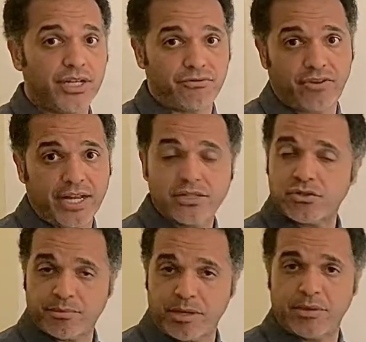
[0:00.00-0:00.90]
advanced
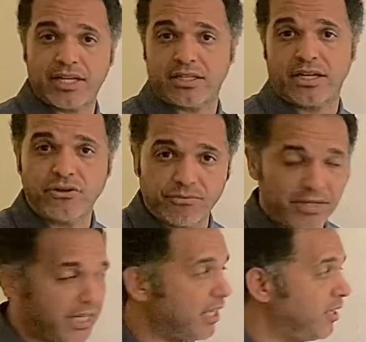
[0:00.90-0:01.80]
or maybe at the
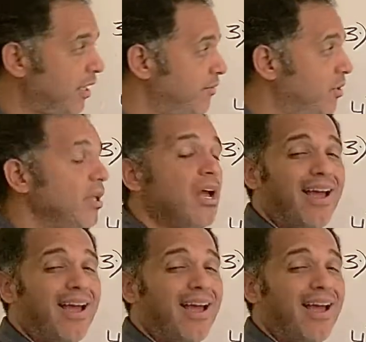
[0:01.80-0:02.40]
intermediate level,